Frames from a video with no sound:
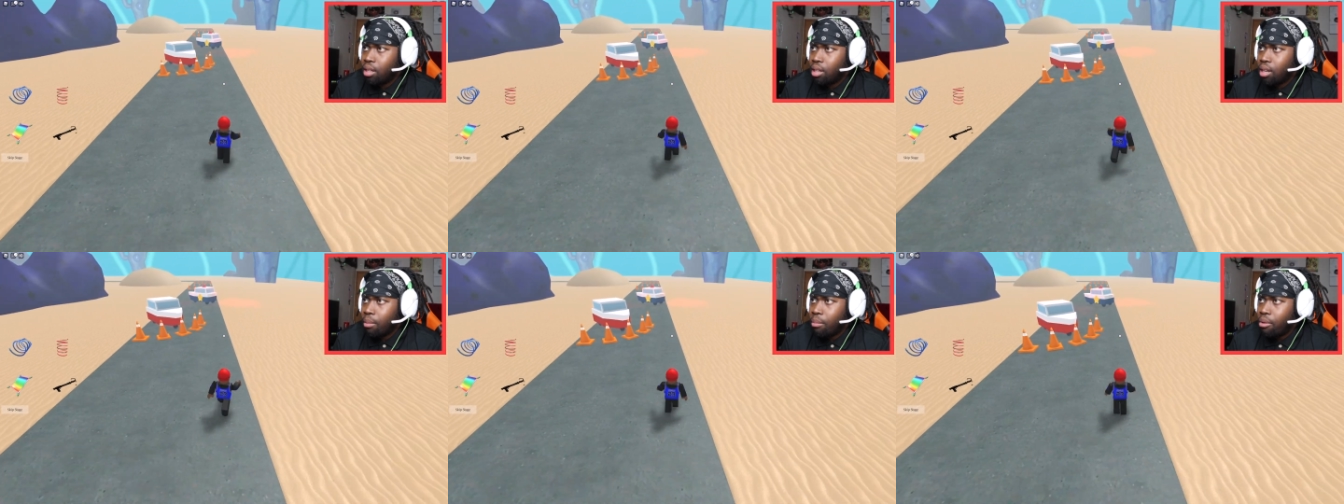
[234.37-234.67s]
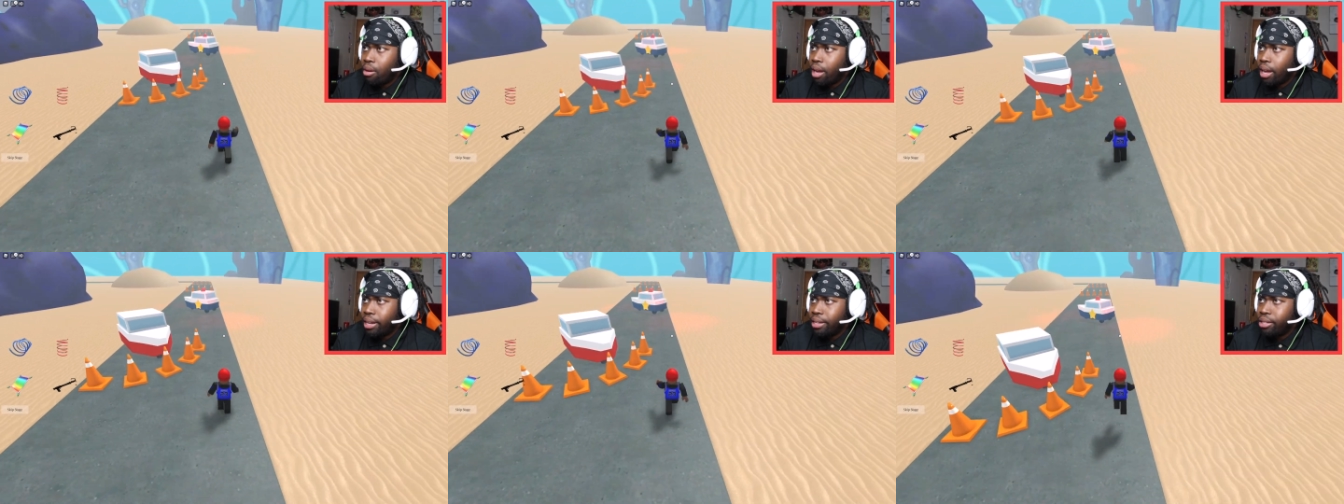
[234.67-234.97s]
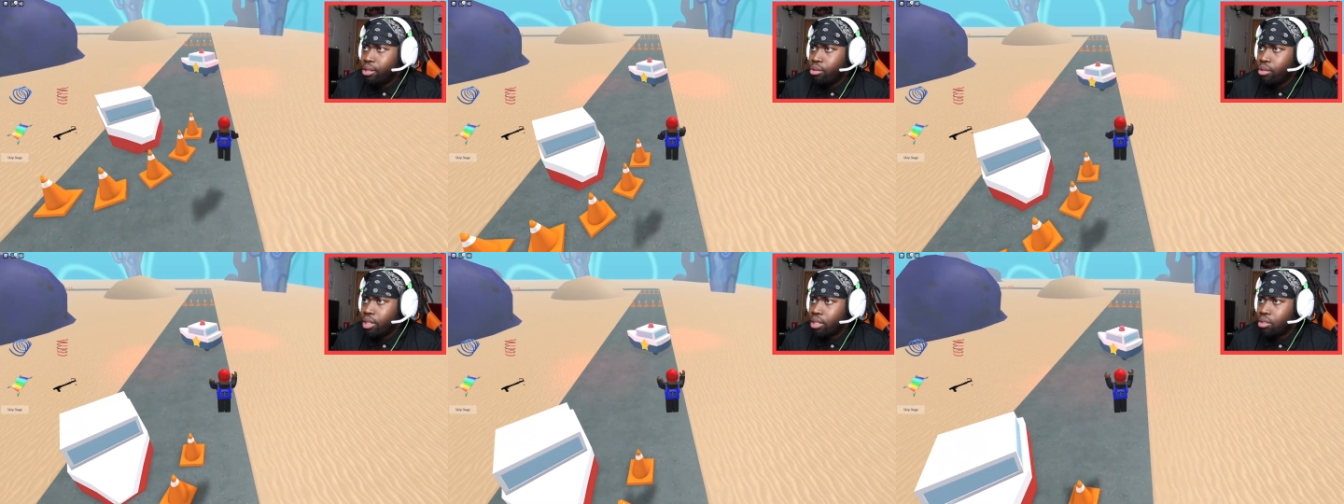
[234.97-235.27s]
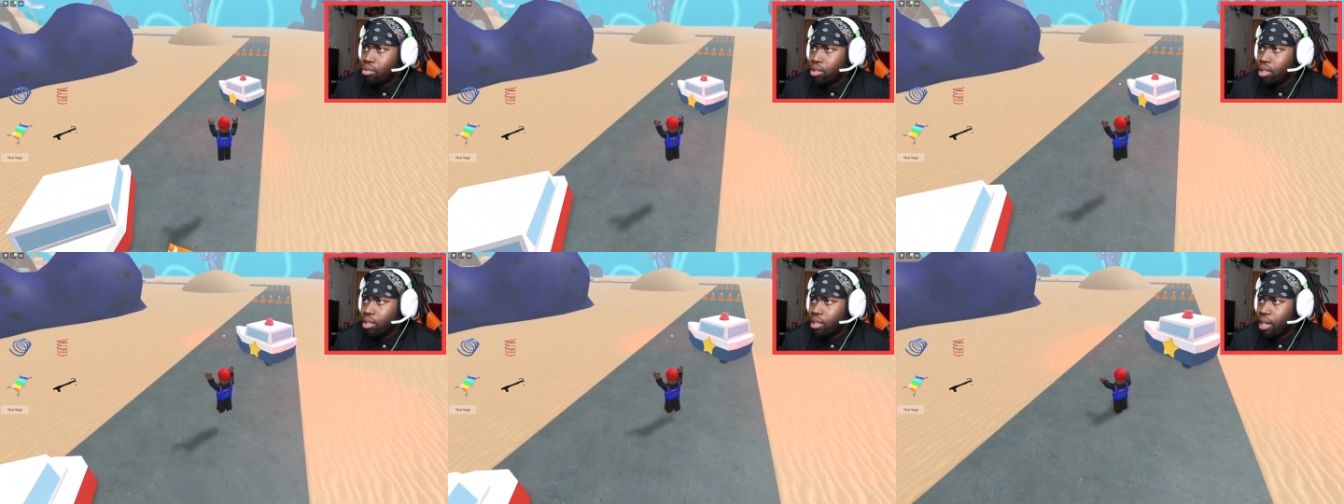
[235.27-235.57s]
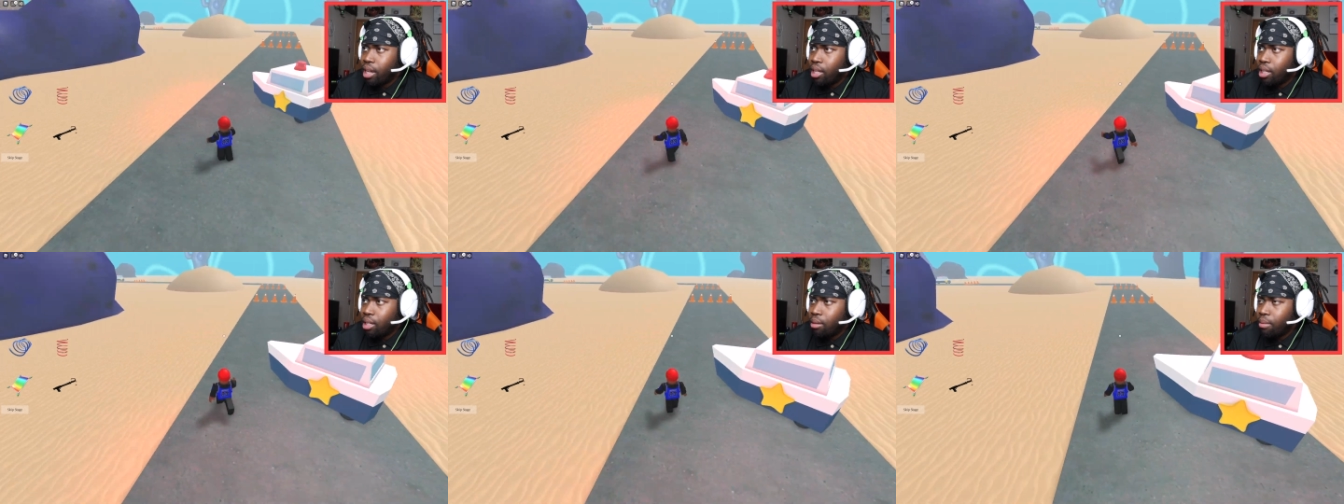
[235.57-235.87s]
Come on. I do this on a
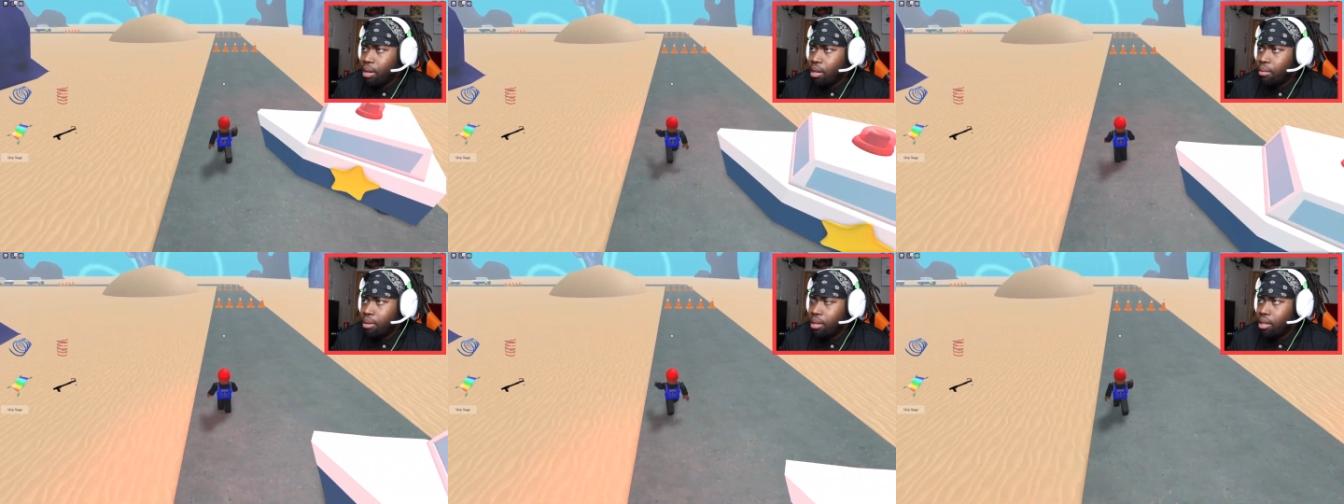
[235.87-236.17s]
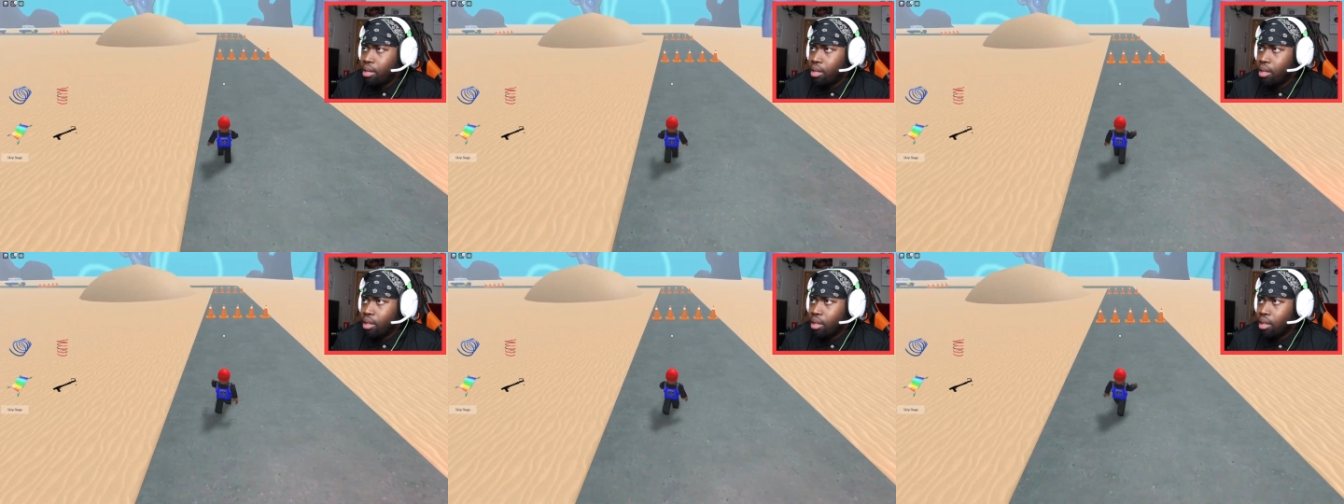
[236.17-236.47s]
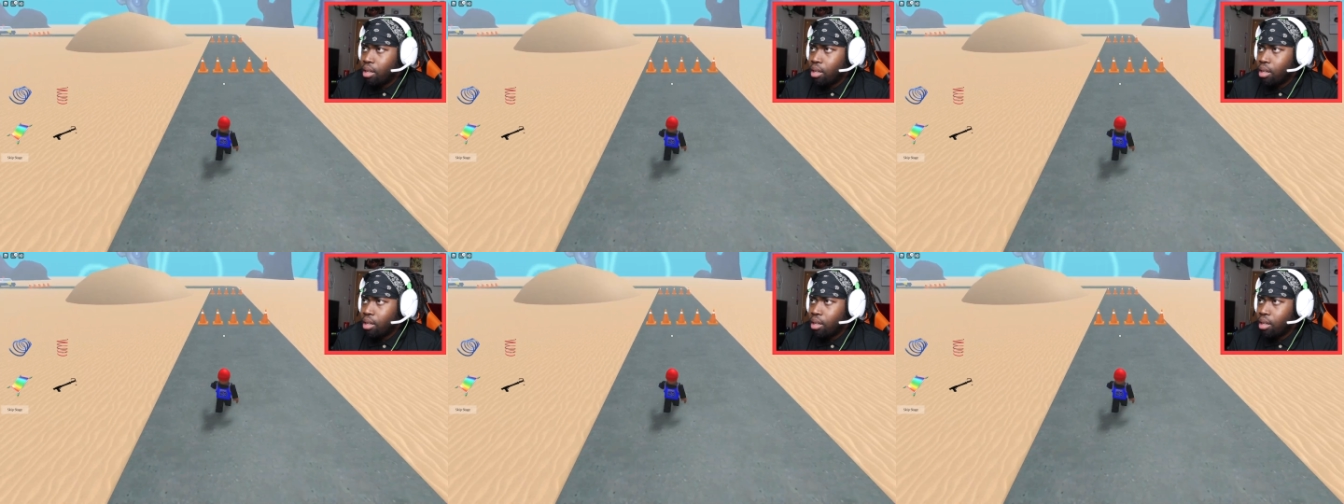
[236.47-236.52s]
daily, baby.